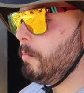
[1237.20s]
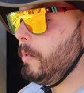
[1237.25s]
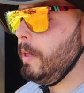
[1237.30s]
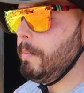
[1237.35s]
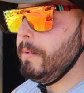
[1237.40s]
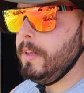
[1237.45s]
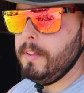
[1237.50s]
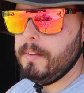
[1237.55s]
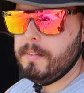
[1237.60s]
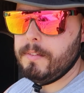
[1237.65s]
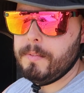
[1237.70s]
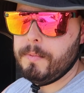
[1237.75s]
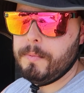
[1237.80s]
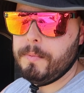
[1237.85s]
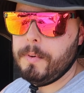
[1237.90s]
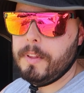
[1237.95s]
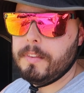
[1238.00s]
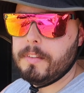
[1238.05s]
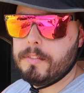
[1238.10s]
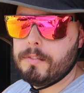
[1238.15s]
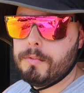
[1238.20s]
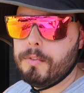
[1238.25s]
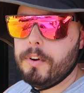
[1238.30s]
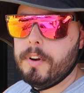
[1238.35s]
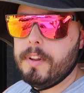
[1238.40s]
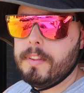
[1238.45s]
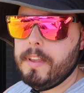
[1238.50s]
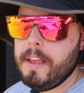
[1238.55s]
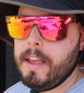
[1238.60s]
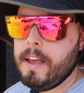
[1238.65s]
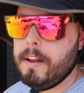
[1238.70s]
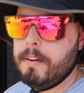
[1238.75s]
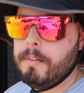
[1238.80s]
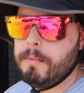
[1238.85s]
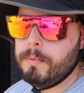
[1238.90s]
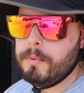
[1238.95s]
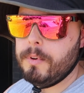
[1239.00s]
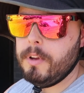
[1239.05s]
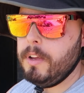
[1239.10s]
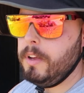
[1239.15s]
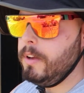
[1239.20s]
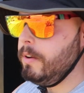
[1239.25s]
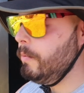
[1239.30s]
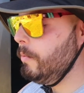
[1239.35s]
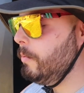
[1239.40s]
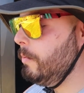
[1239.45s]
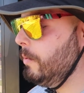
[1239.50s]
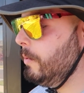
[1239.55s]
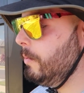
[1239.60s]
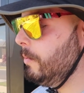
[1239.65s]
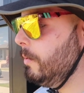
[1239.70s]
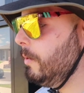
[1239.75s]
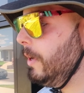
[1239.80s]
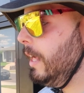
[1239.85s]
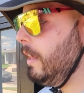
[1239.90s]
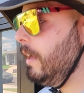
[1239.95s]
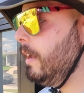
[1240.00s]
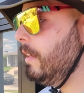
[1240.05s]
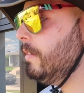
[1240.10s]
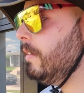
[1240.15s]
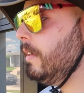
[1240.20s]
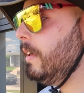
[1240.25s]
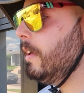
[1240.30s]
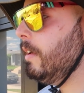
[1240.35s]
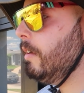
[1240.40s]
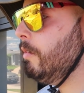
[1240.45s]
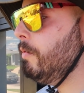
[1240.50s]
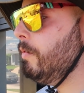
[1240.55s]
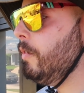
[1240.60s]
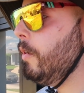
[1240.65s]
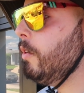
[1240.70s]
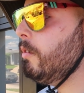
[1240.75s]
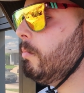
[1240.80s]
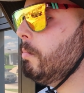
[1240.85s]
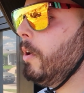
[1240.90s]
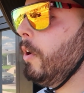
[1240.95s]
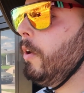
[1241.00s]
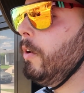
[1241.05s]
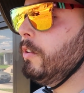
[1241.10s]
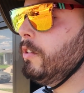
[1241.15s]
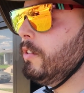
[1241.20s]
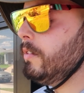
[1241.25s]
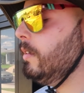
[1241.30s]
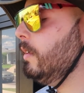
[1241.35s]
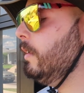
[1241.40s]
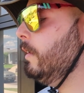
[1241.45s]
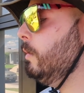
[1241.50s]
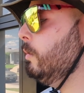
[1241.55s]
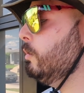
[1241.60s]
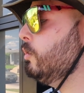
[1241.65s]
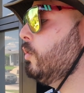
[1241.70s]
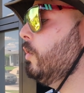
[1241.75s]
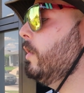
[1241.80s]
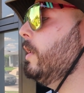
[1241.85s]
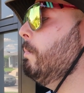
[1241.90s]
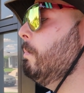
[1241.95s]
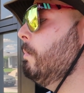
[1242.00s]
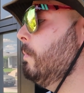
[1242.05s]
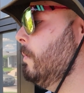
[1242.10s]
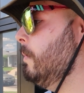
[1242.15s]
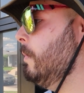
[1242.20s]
Maybe. Once it's rooted down, we'll get it first mow, just a little trim.